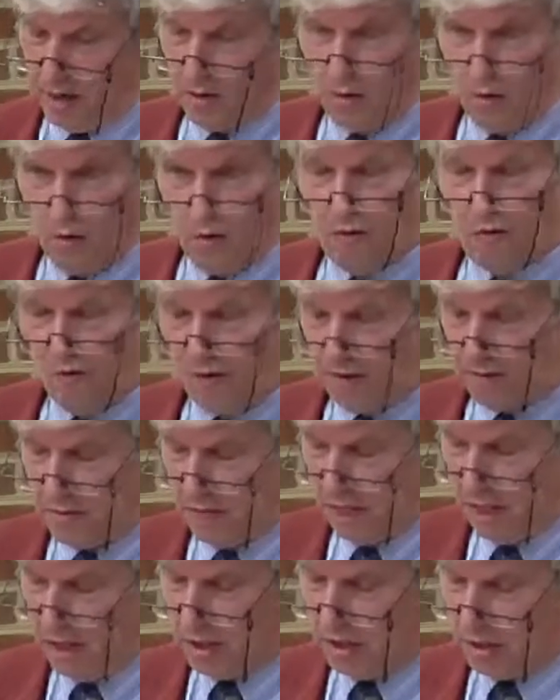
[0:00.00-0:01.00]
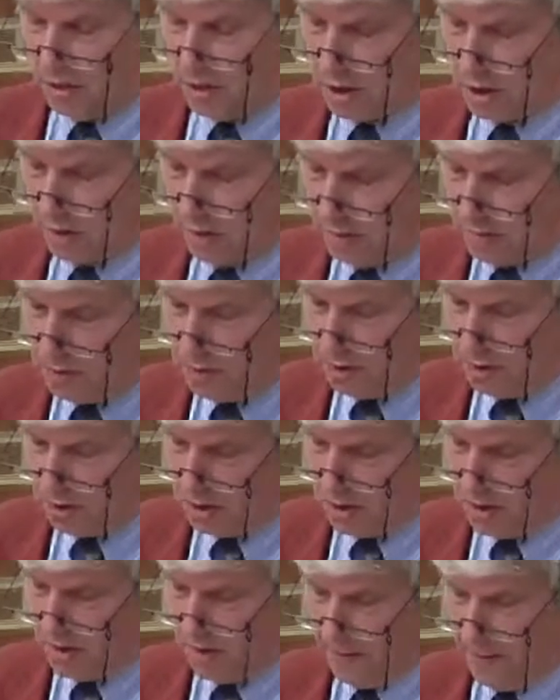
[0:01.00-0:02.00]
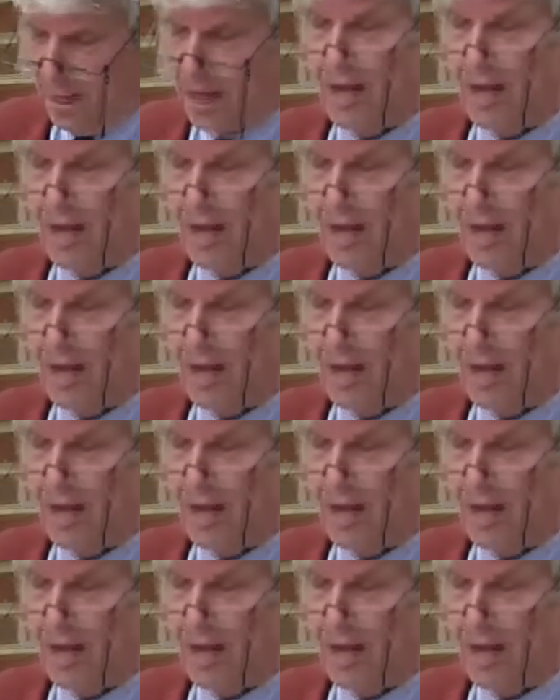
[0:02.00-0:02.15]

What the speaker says: in all foundational scriptures,